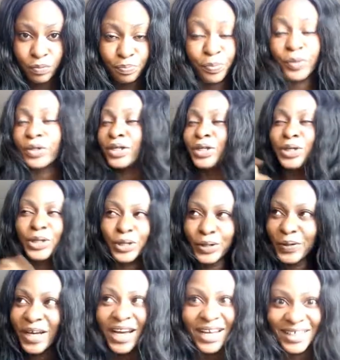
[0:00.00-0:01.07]
But
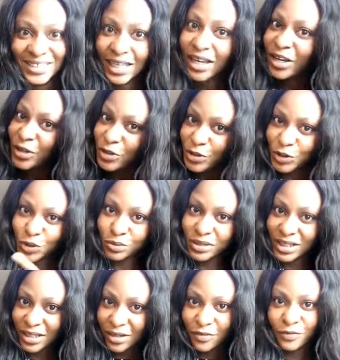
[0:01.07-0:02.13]
you guys, YouTube is
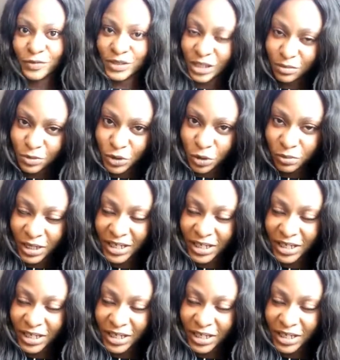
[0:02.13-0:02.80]
like a full-time job.